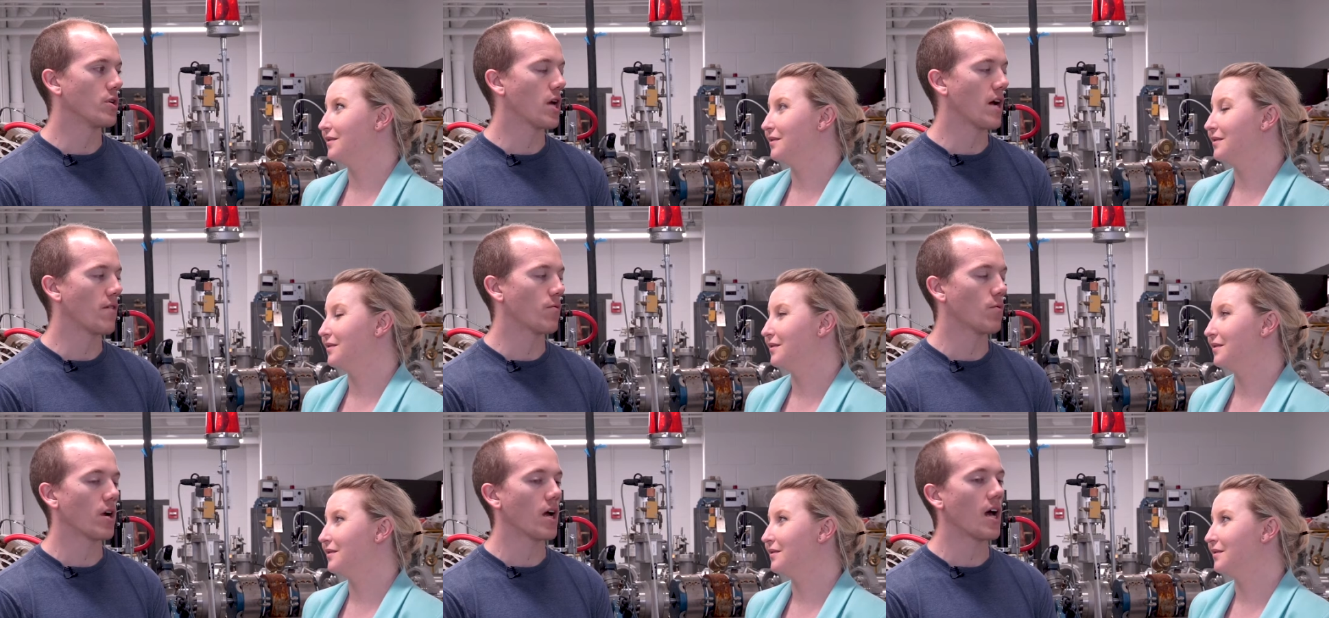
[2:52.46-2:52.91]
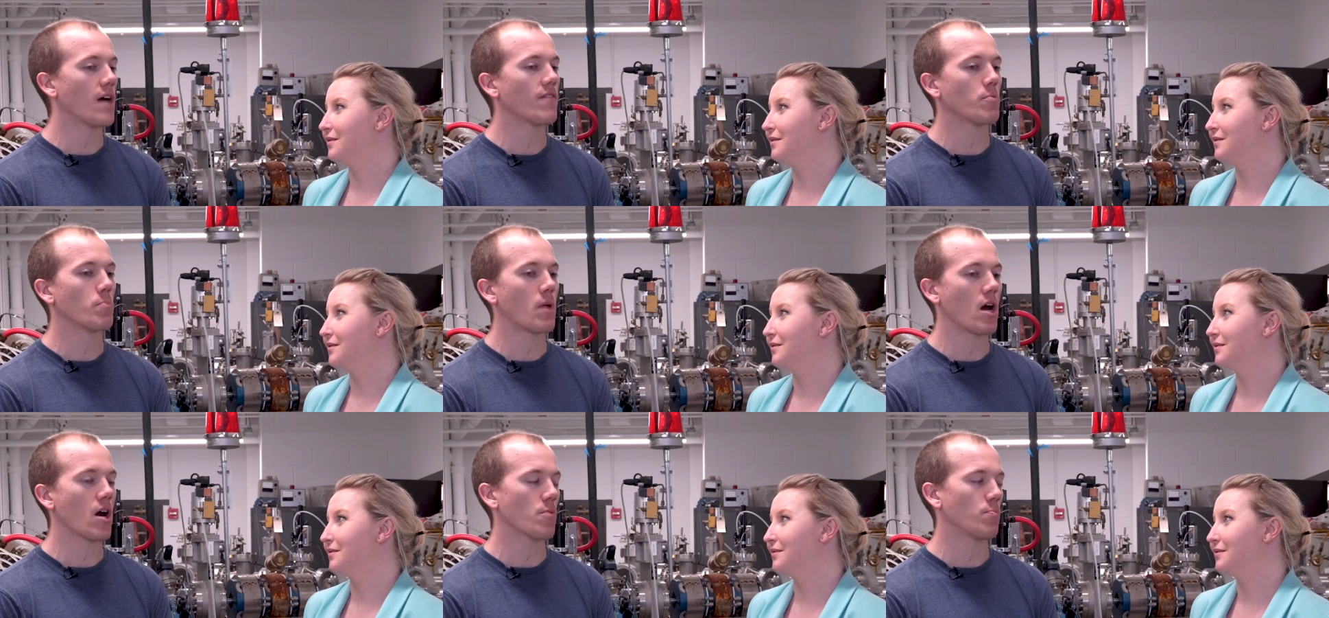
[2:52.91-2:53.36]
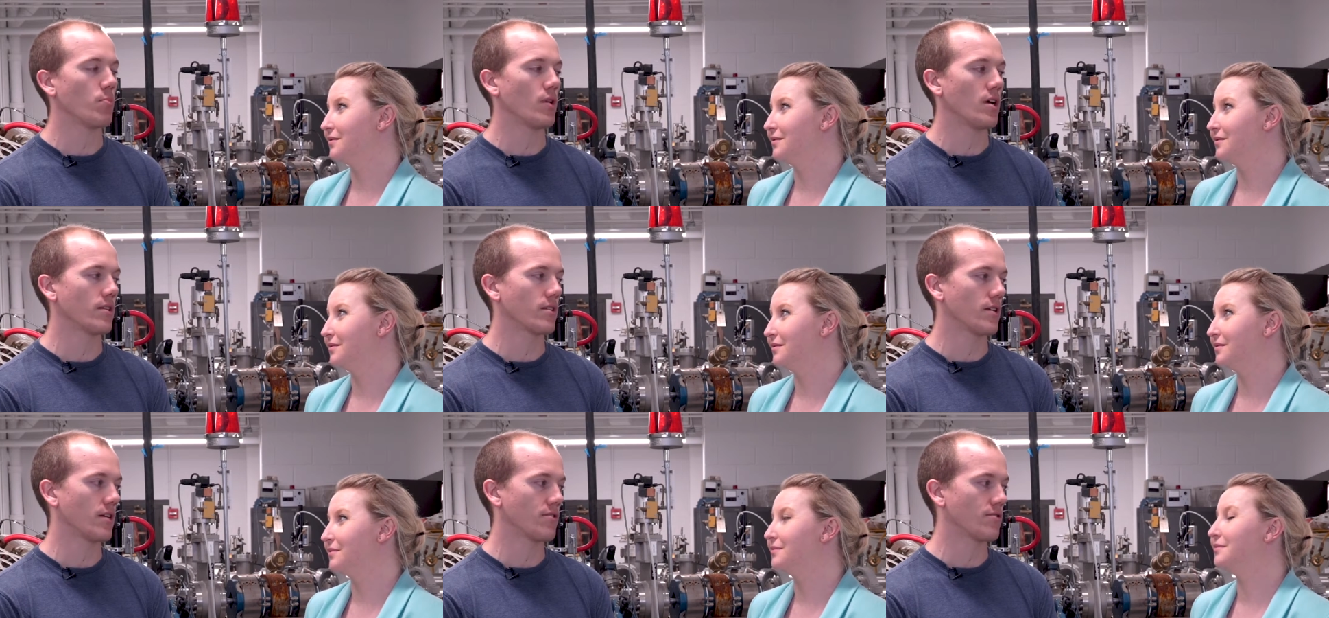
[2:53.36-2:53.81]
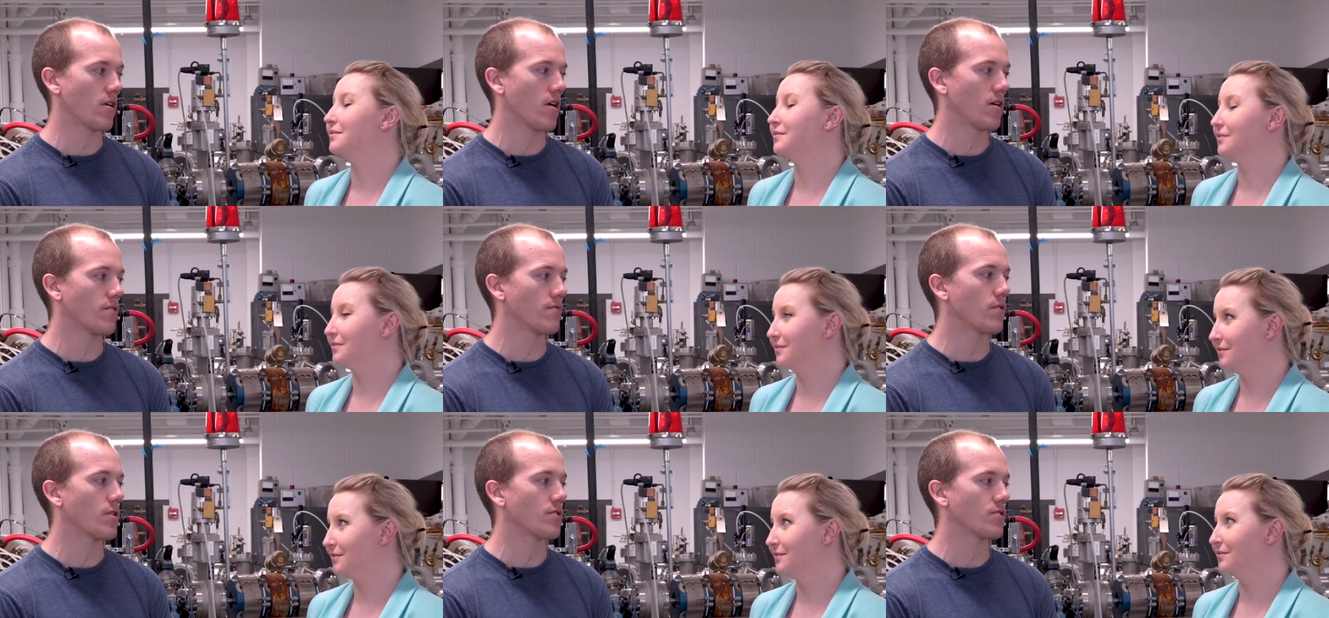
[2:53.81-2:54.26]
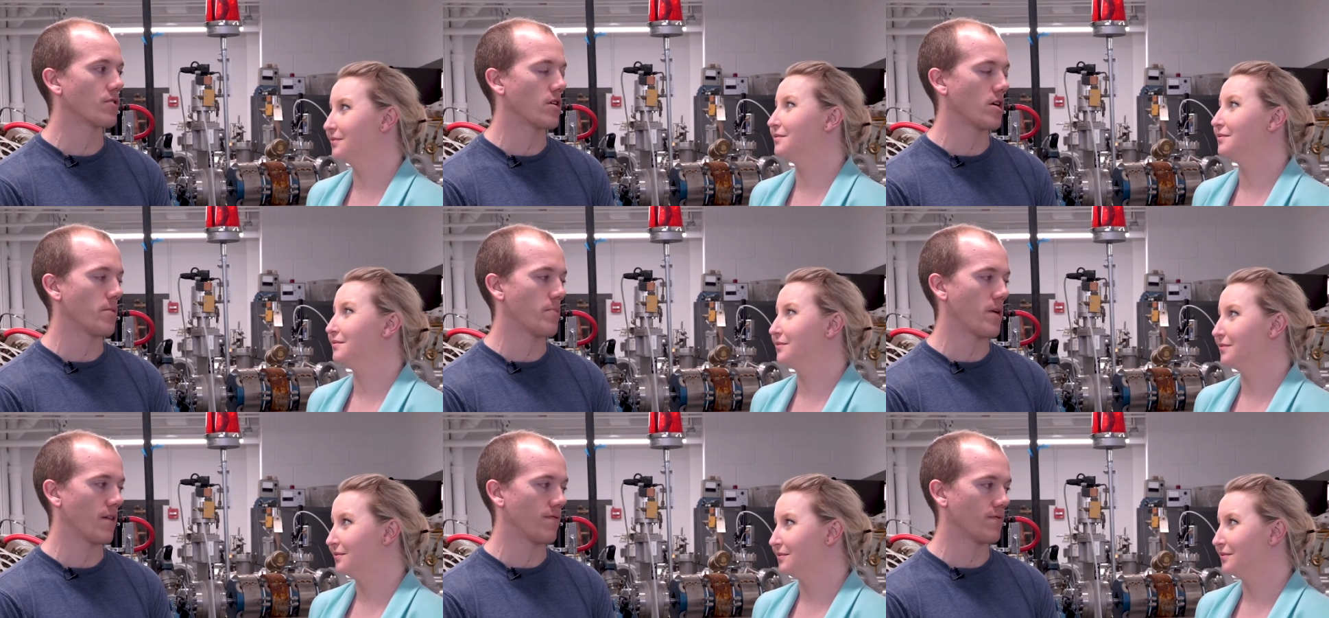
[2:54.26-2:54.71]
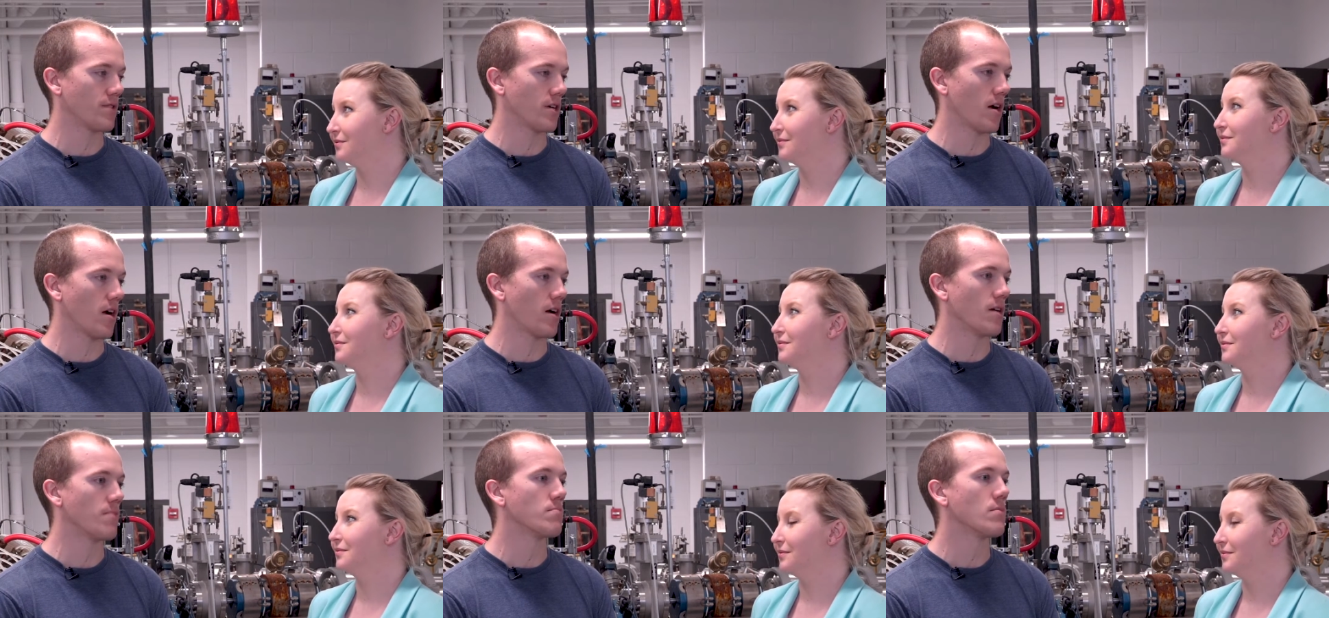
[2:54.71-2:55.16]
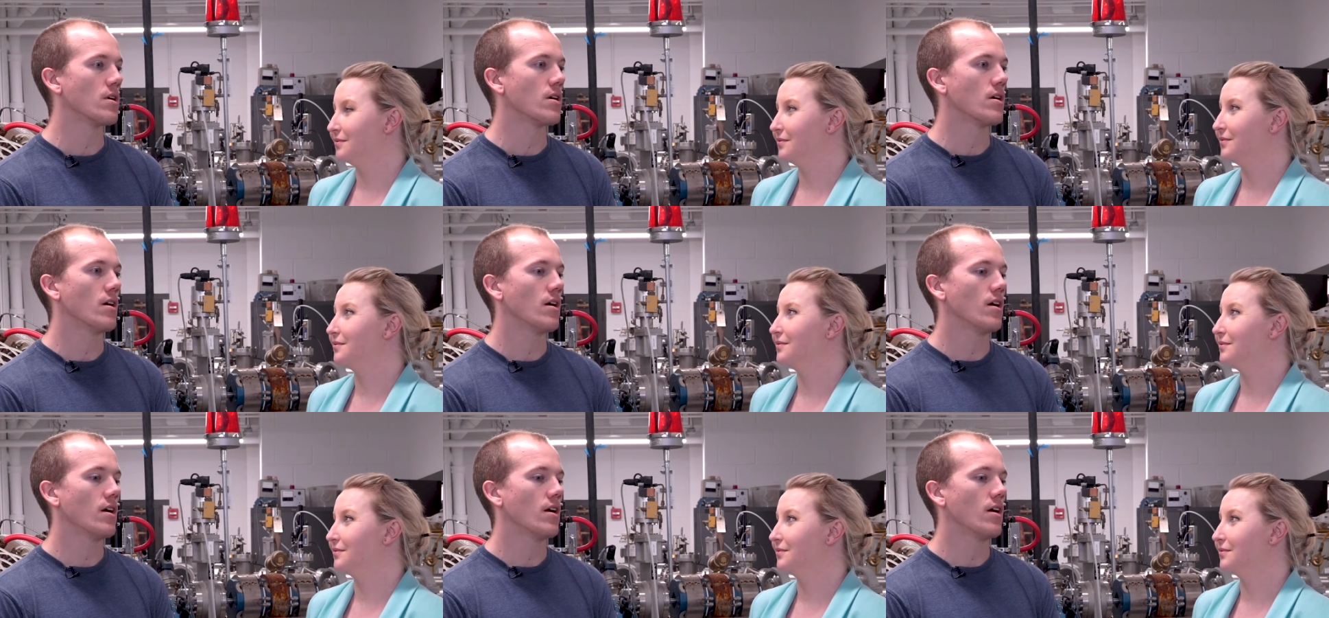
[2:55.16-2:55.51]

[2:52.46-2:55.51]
Speaker 1: When you want to have a power plant that's on for a certain amount of time,